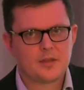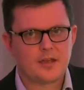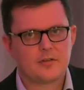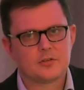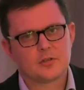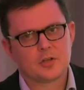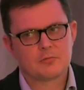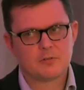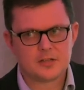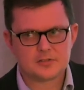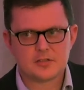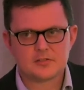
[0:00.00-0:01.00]
how you're going to
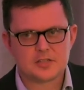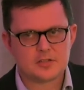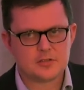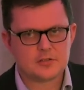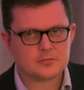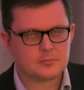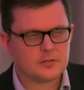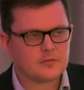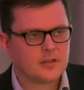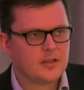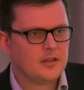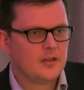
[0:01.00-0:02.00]
raise those issues
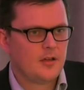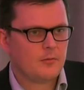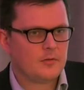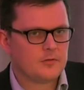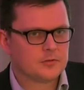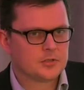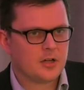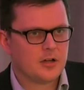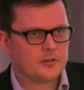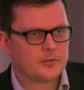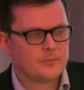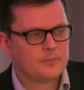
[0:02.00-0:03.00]
with your
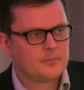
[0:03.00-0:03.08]
child.